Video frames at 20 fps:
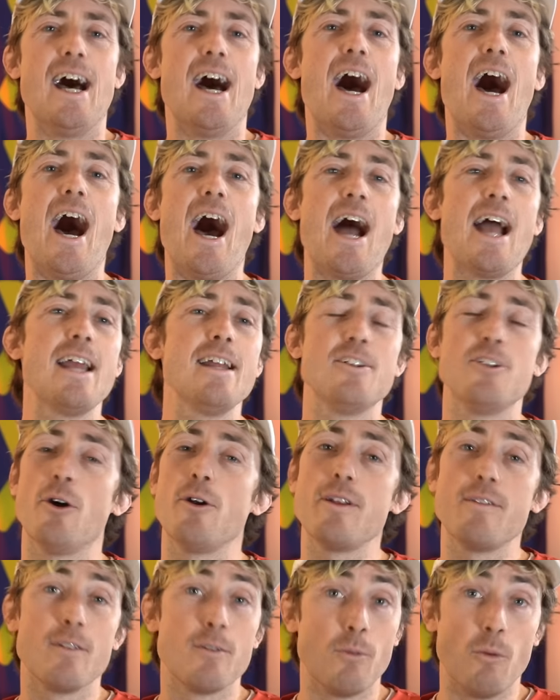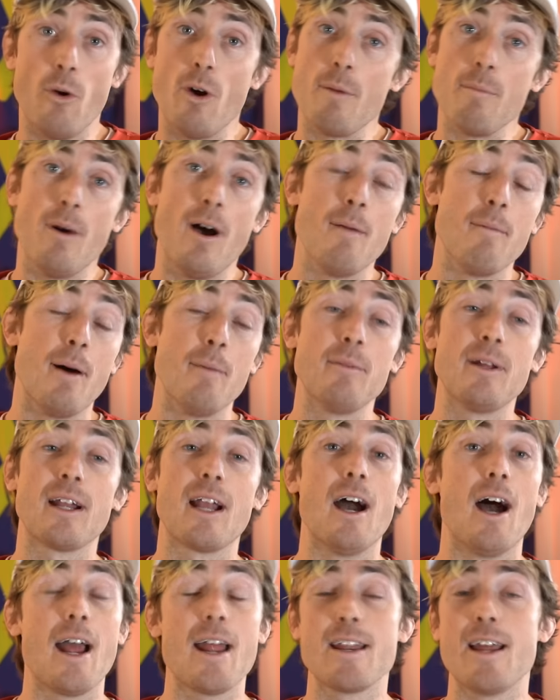I don't even warm up. I'm like,
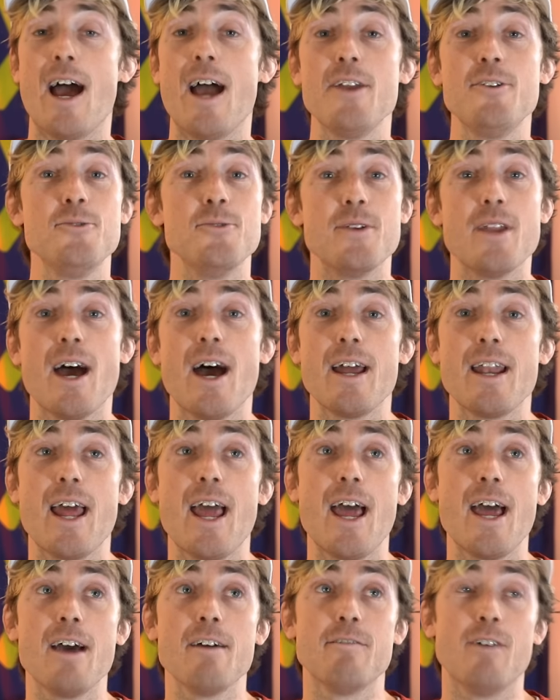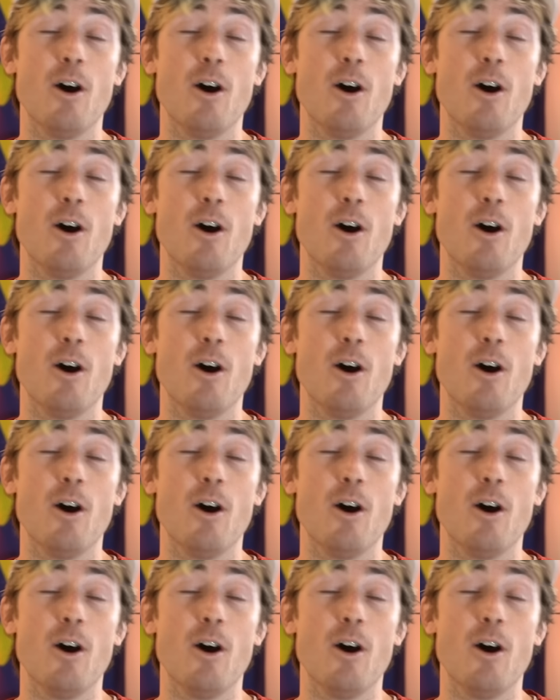I do not have